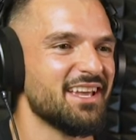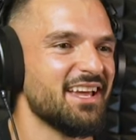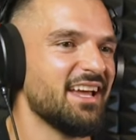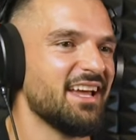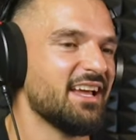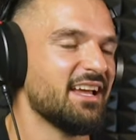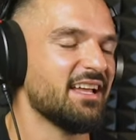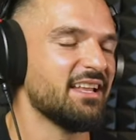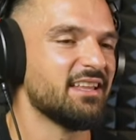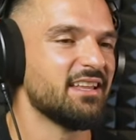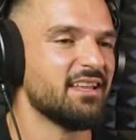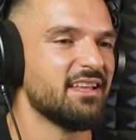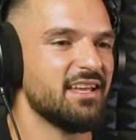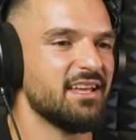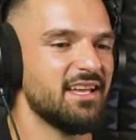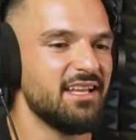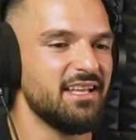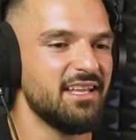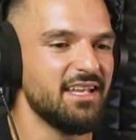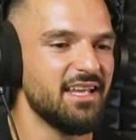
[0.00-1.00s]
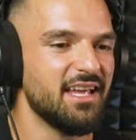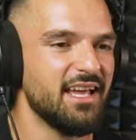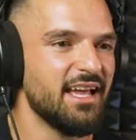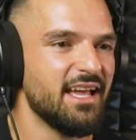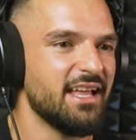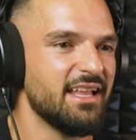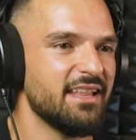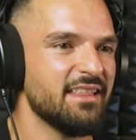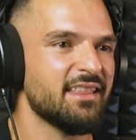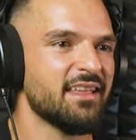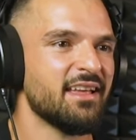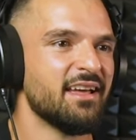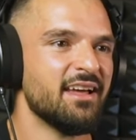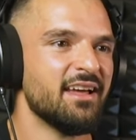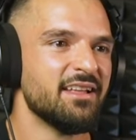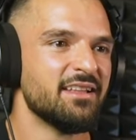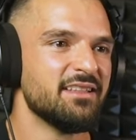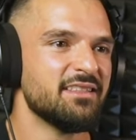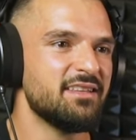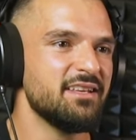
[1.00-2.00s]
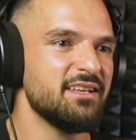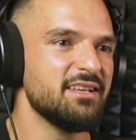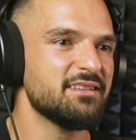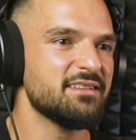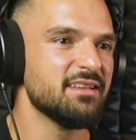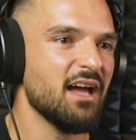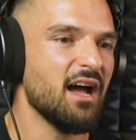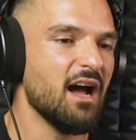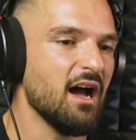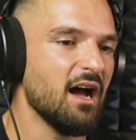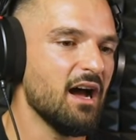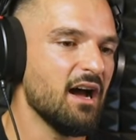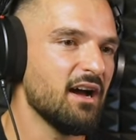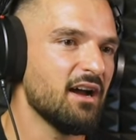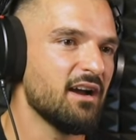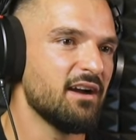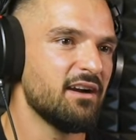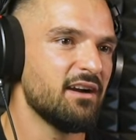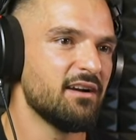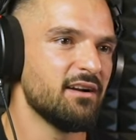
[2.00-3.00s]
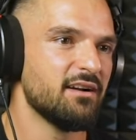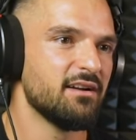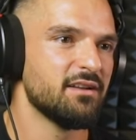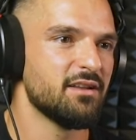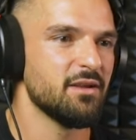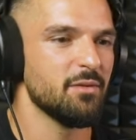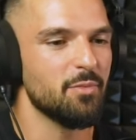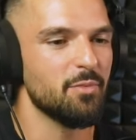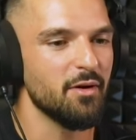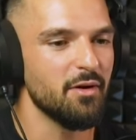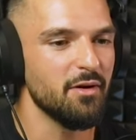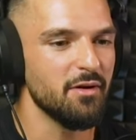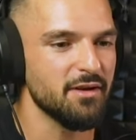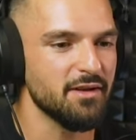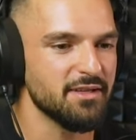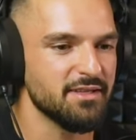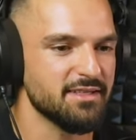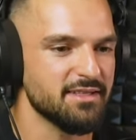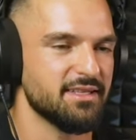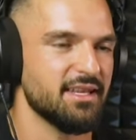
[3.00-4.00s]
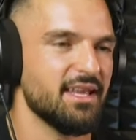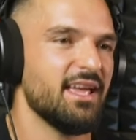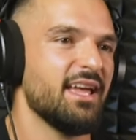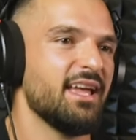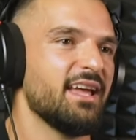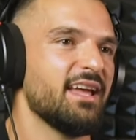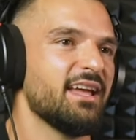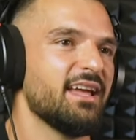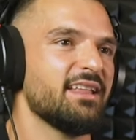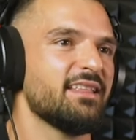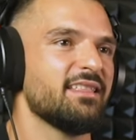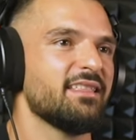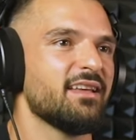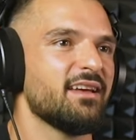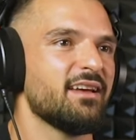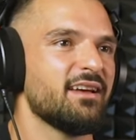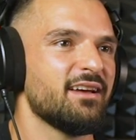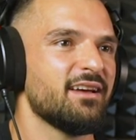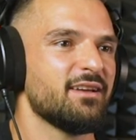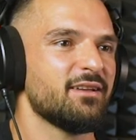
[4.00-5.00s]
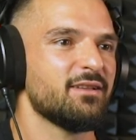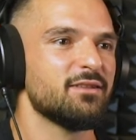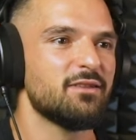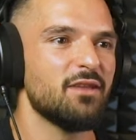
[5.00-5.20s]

And in the end, these are the books and uh,